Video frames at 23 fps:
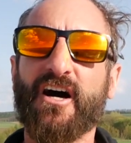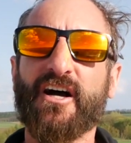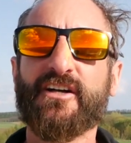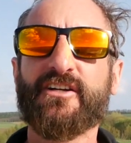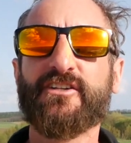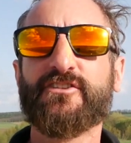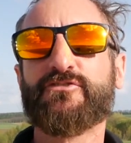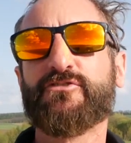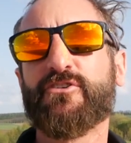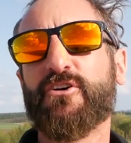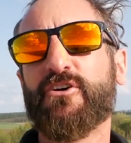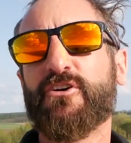
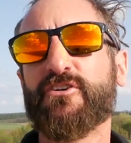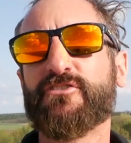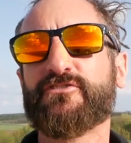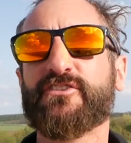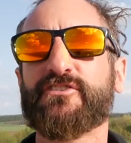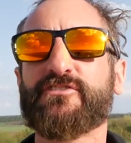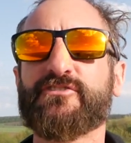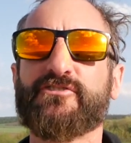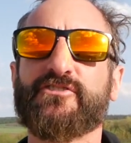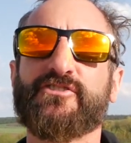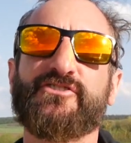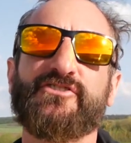controls
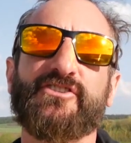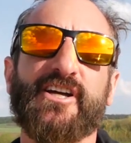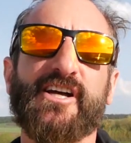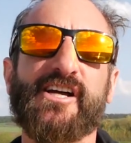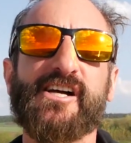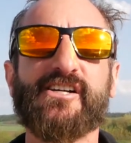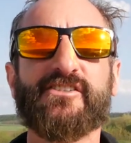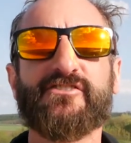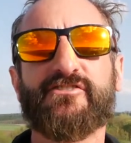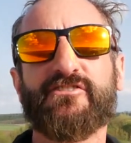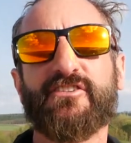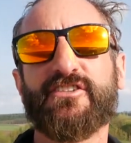that do the
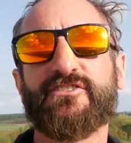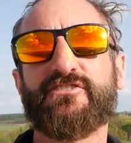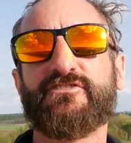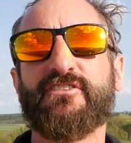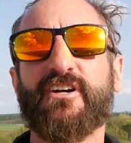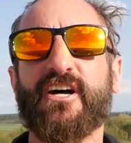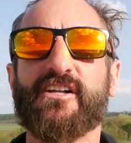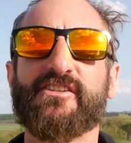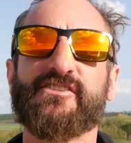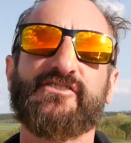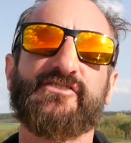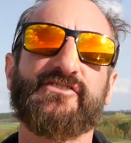checks, let you
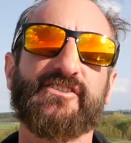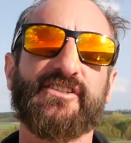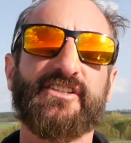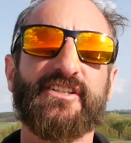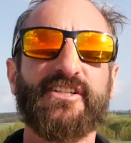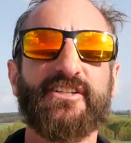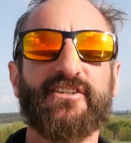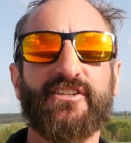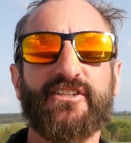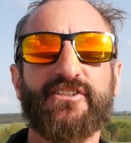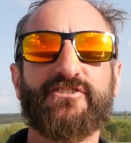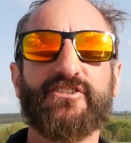out of the
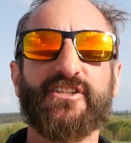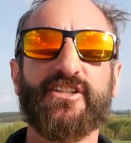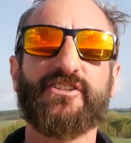city.